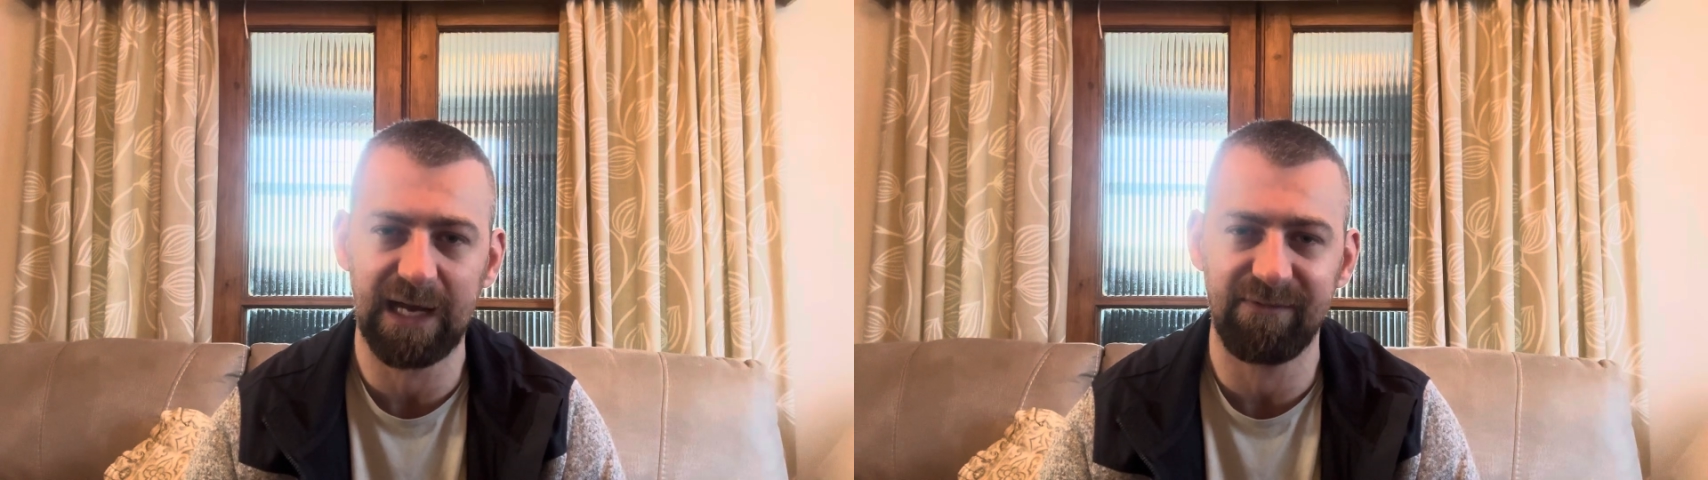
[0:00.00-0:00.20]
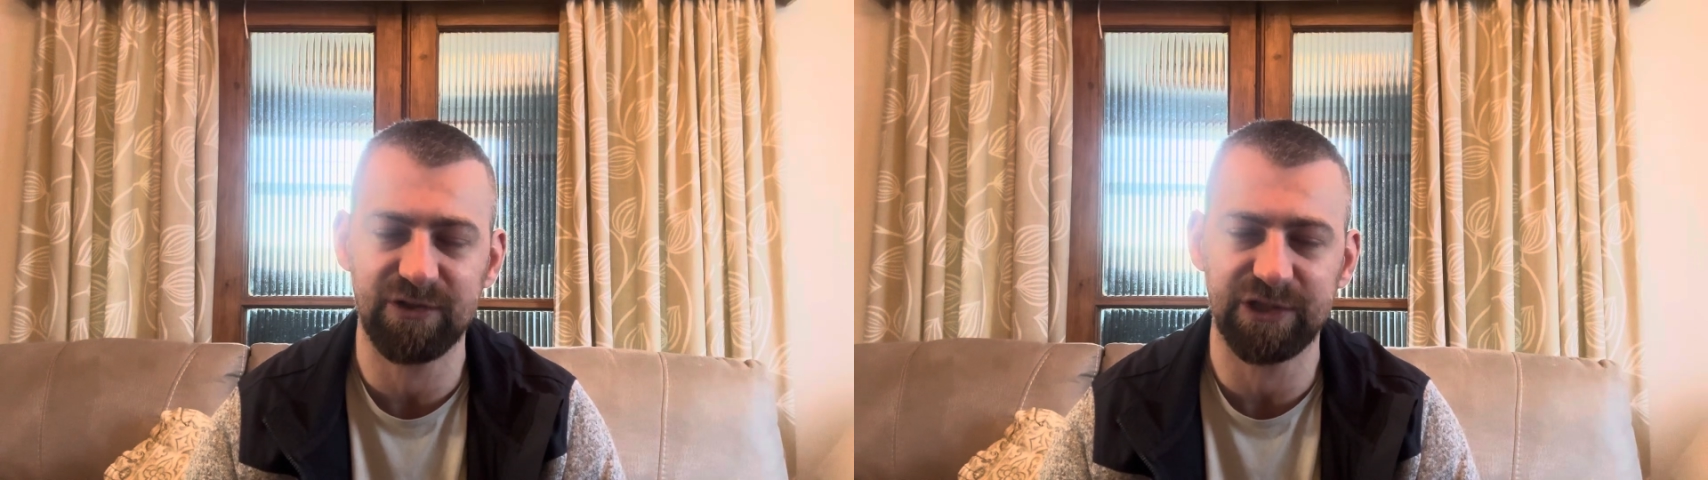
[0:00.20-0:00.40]

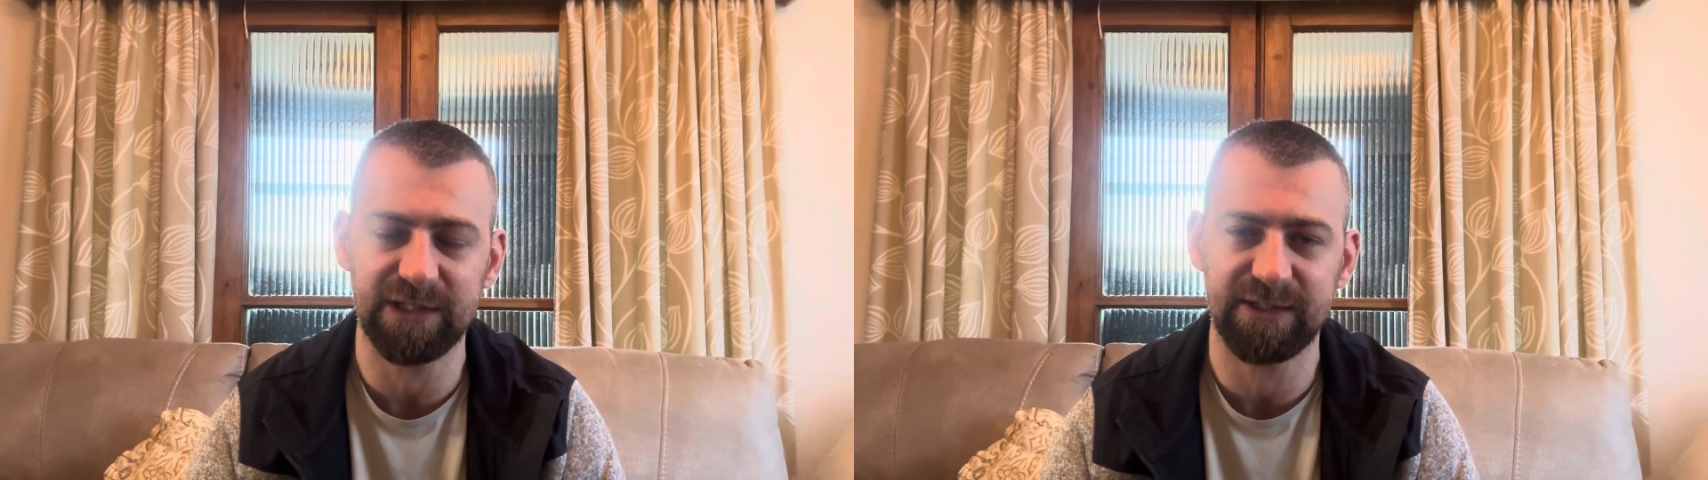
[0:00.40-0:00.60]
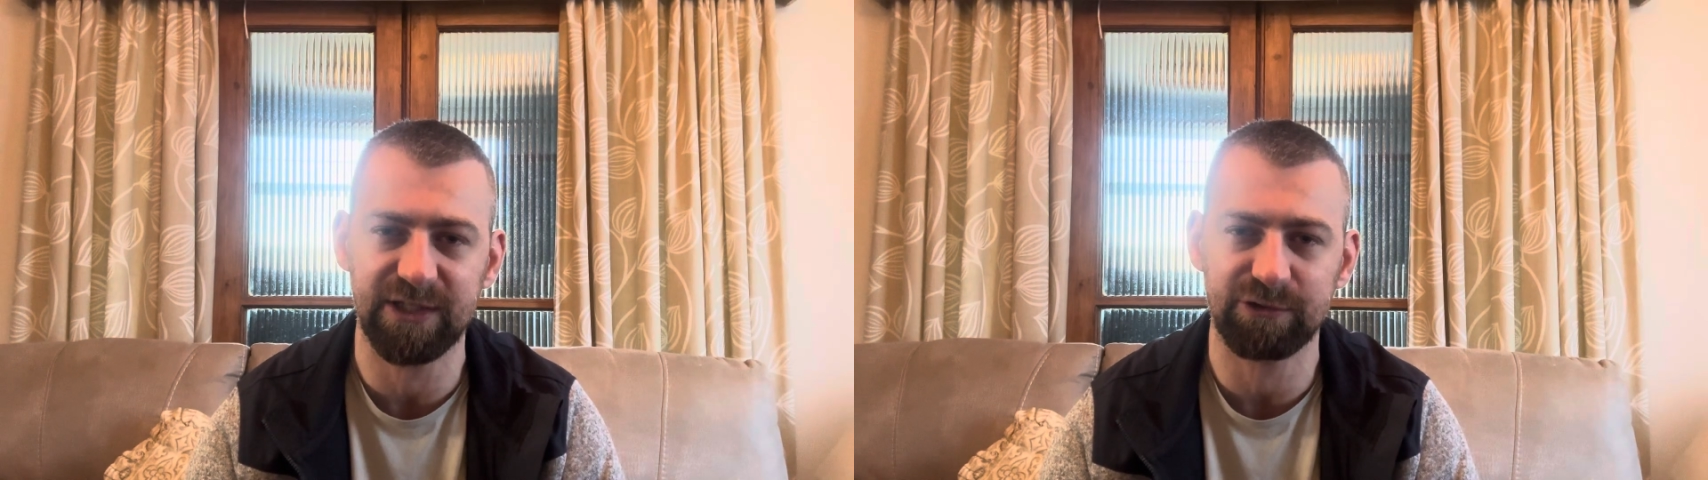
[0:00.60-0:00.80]
Gavin
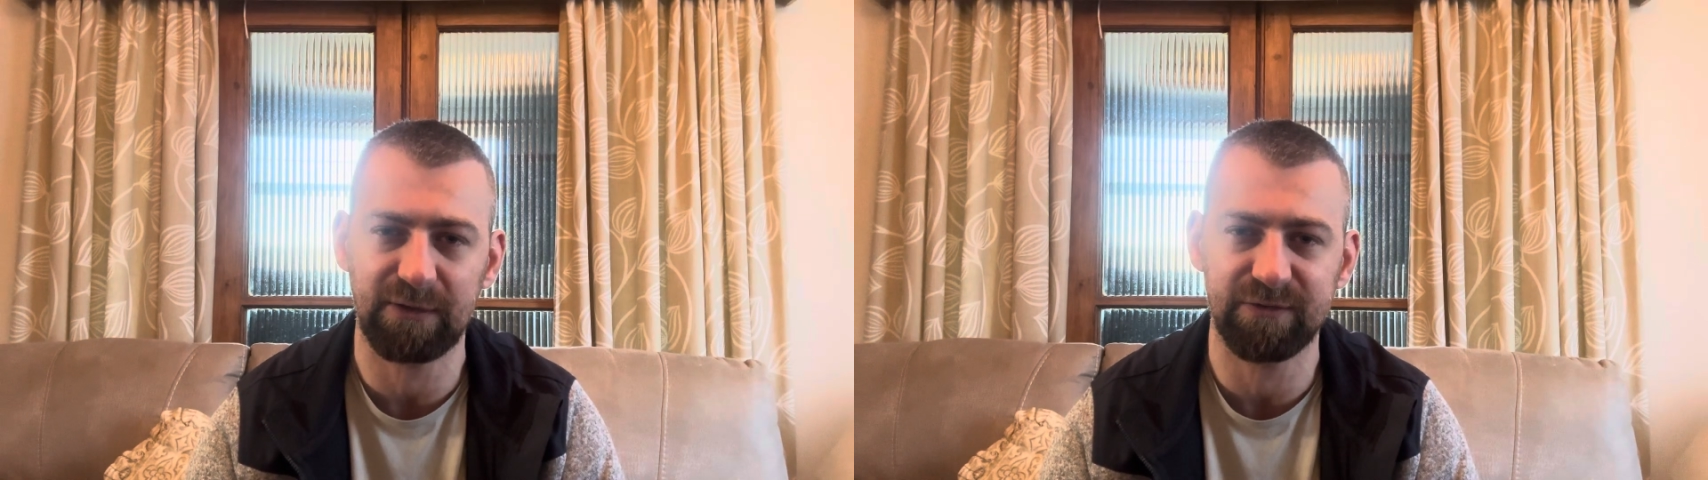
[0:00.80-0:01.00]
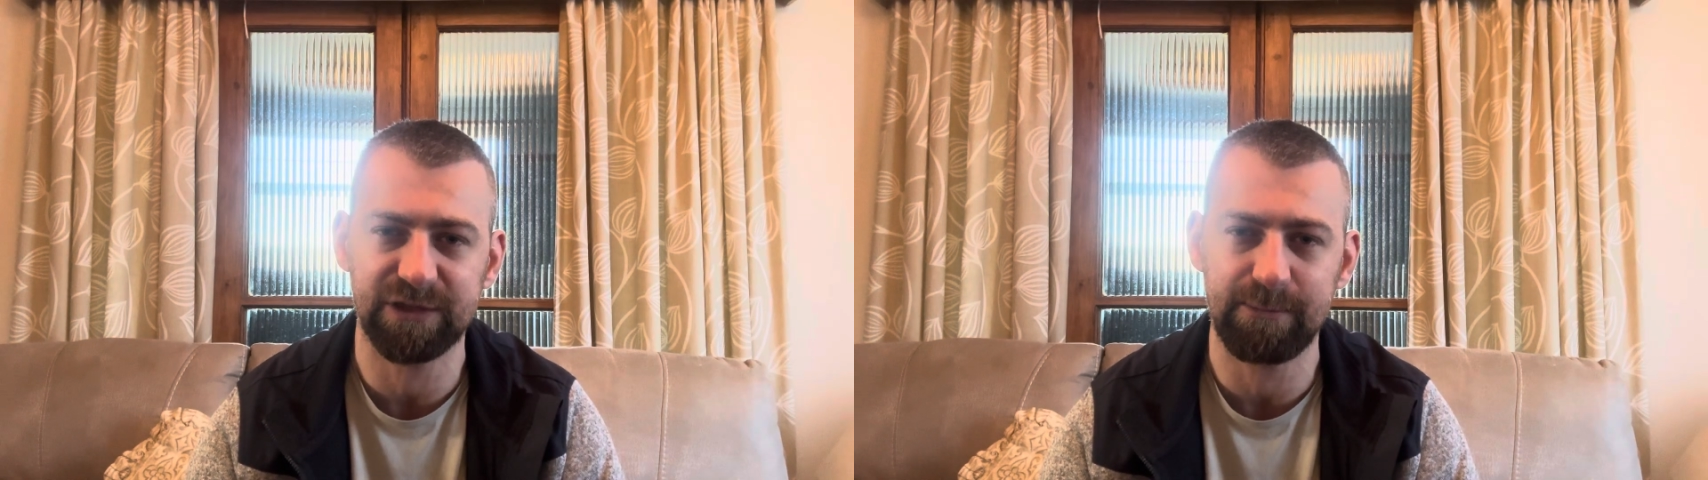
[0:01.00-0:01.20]
Sheehan takes the
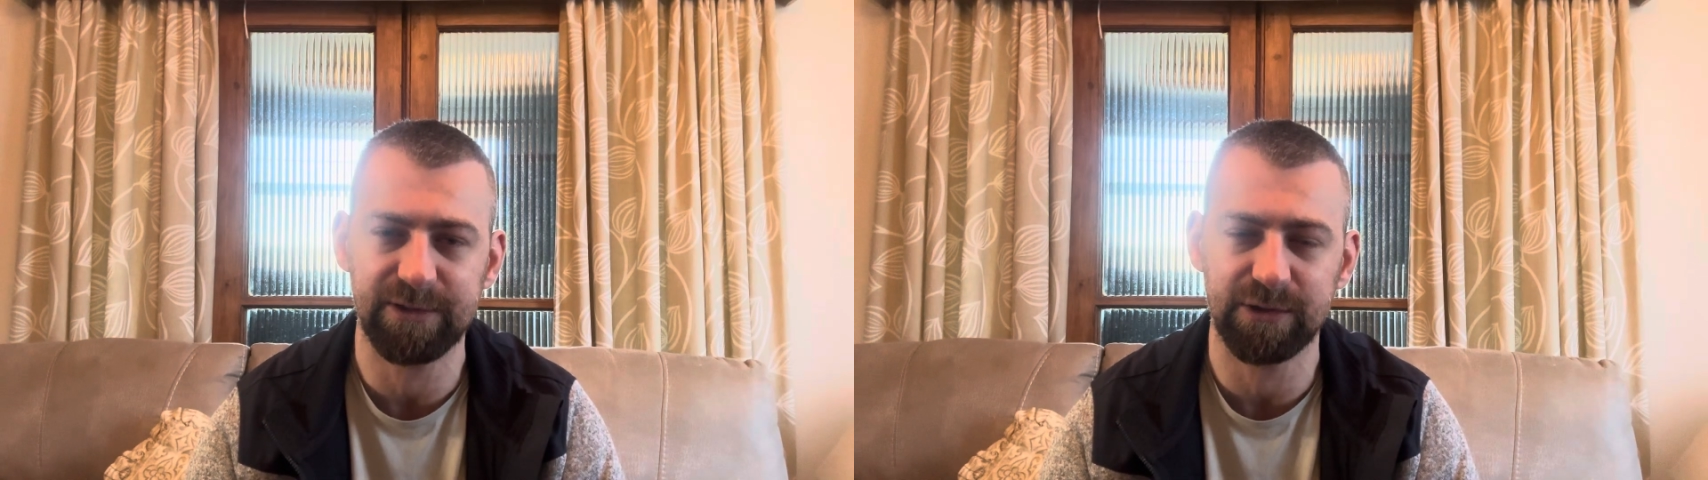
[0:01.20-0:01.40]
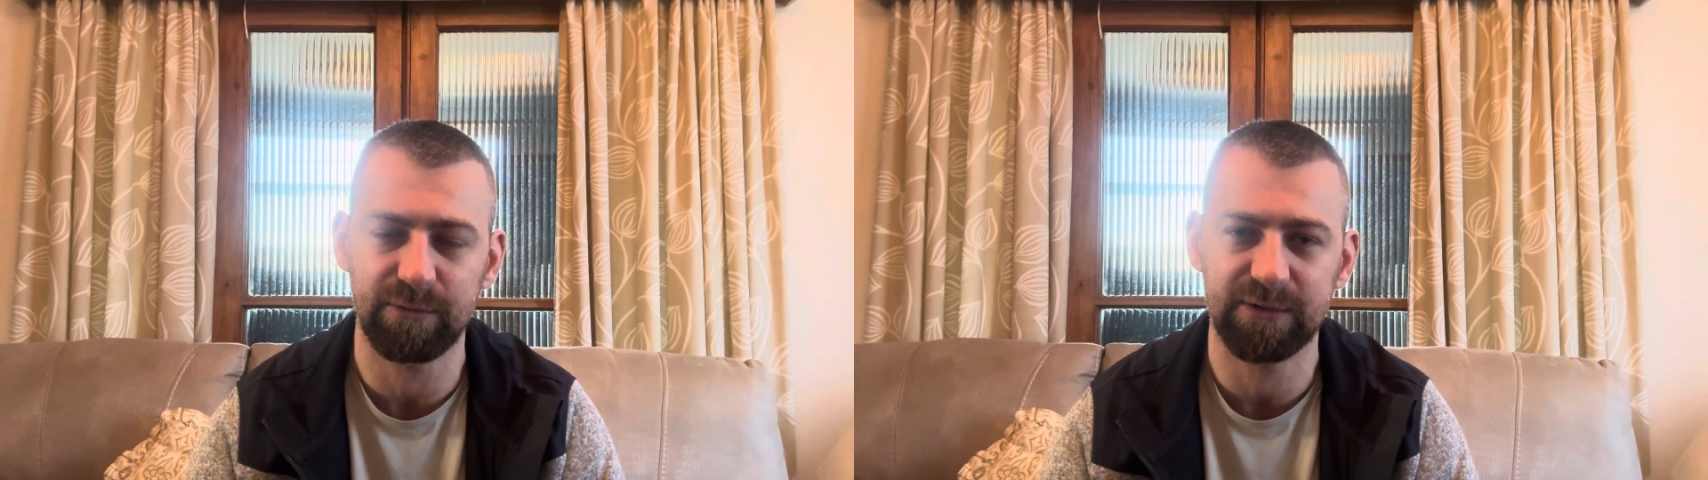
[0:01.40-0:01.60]
ride for Jamie
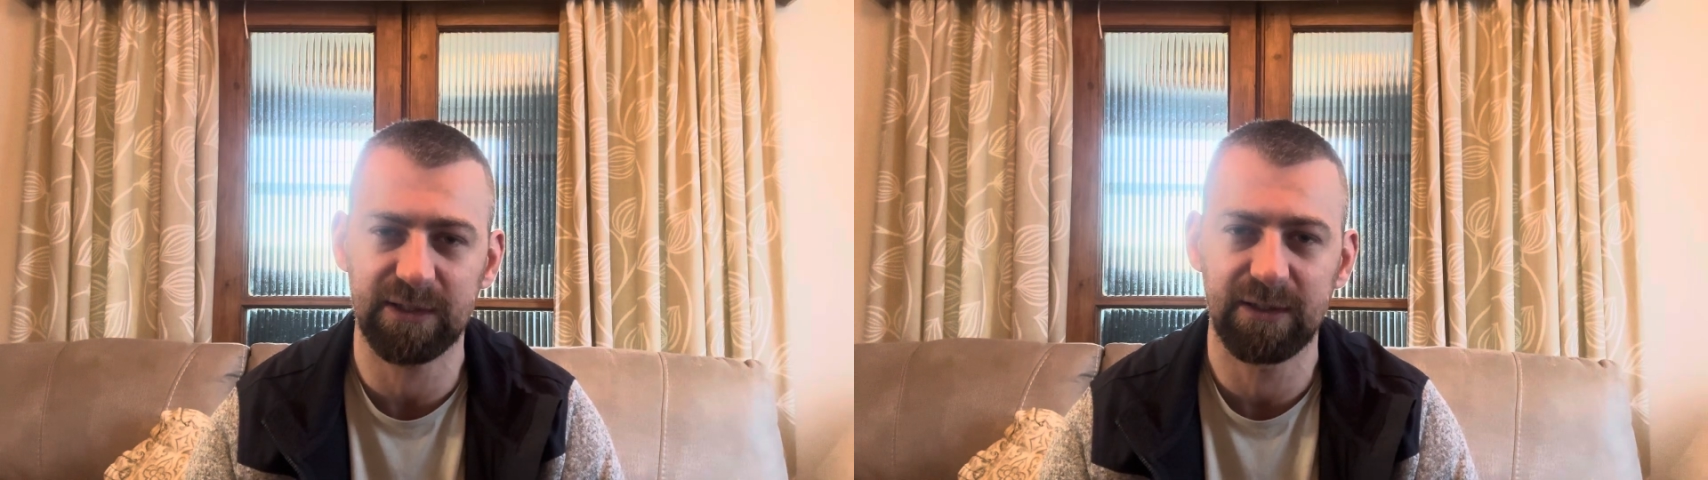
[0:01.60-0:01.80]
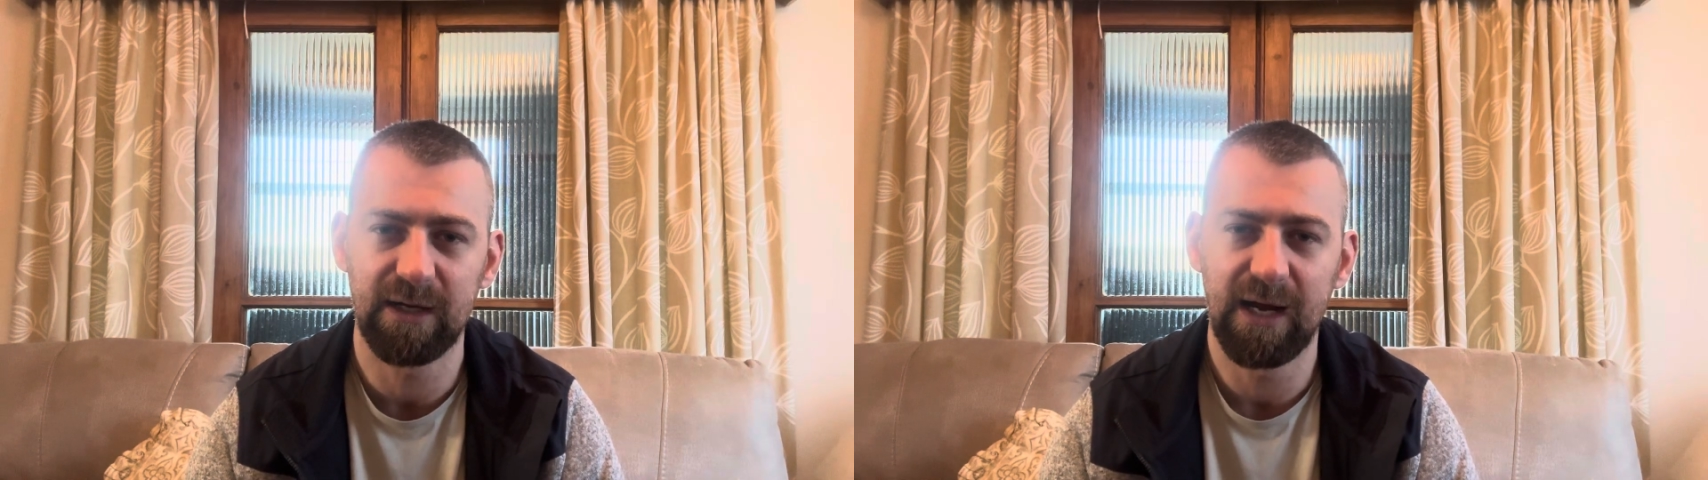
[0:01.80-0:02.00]

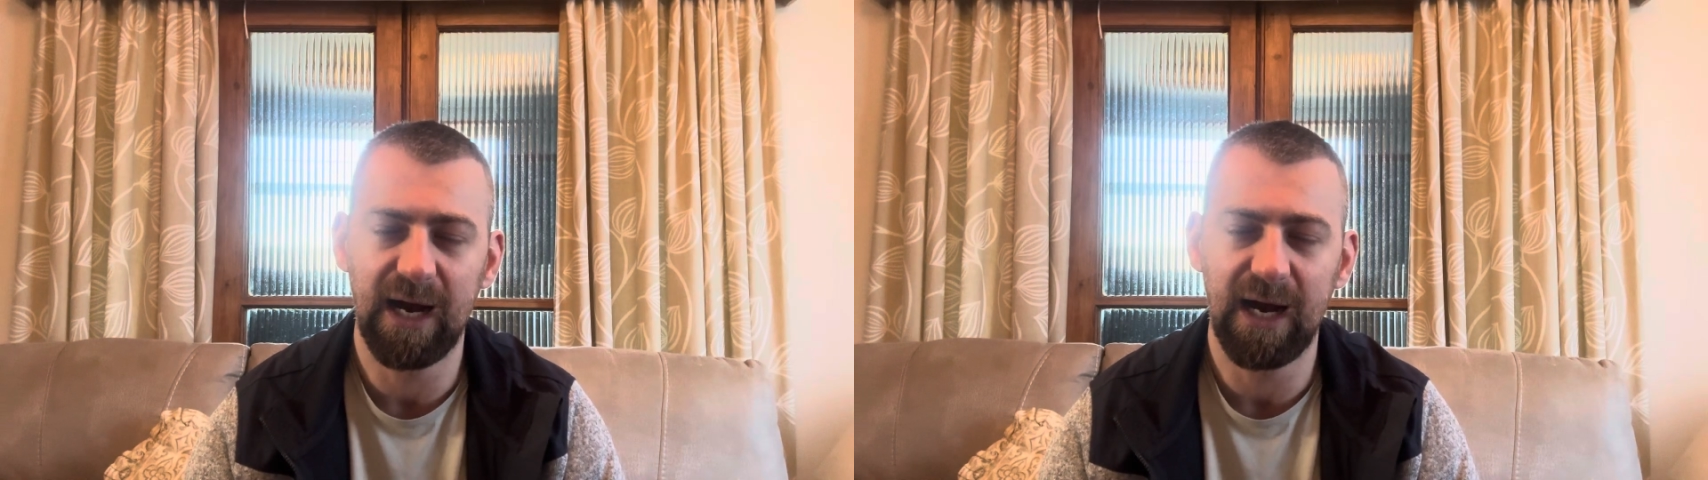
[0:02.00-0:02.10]
Snowden.